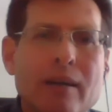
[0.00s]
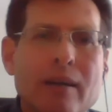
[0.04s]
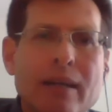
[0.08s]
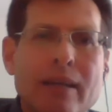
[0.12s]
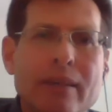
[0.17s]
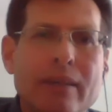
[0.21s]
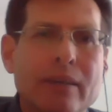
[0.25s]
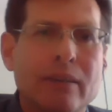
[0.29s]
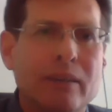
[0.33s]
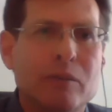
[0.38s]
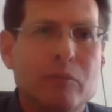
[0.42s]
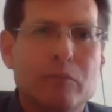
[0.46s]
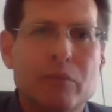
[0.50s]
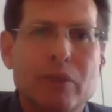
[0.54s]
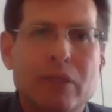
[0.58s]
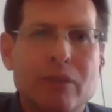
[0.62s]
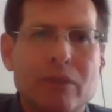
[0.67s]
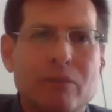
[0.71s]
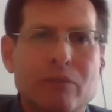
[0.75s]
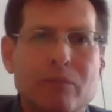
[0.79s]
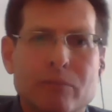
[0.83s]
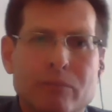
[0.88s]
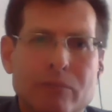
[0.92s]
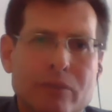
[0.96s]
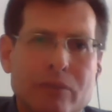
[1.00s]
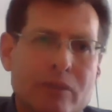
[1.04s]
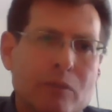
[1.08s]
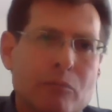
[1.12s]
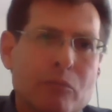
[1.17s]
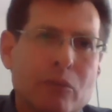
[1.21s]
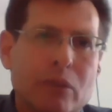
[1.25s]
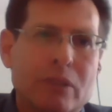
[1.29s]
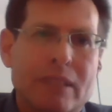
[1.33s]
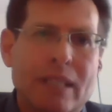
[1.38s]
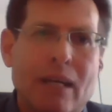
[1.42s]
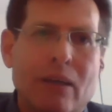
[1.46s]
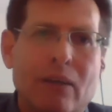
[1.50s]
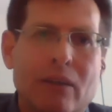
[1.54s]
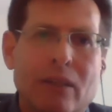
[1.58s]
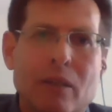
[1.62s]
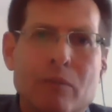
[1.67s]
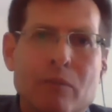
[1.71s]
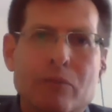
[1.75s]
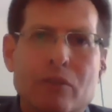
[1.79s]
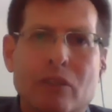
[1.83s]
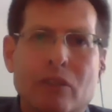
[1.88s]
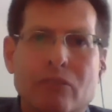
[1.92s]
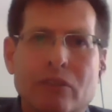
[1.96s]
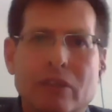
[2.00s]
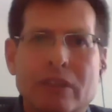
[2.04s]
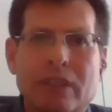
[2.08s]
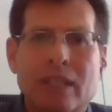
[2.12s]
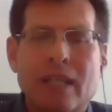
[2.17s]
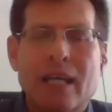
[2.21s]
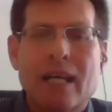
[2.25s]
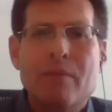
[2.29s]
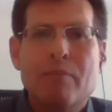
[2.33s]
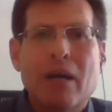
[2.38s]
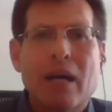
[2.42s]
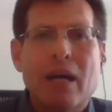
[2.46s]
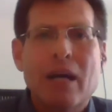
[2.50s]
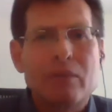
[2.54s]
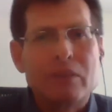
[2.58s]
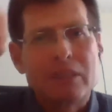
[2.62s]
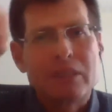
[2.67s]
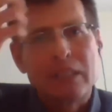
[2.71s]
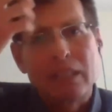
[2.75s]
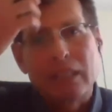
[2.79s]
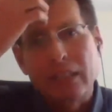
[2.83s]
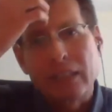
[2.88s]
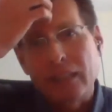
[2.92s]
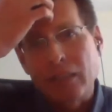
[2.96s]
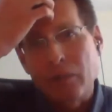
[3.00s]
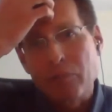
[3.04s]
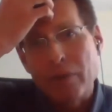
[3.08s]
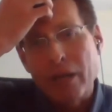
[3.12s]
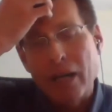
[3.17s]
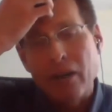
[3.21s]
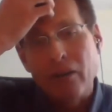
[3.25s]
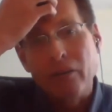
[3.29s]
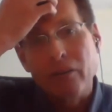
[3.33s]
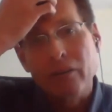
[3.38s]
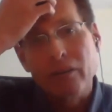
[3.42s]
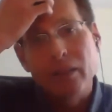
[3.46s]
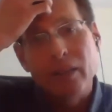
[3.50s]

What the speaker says: there can be some worse outcomes over time. I was thinking about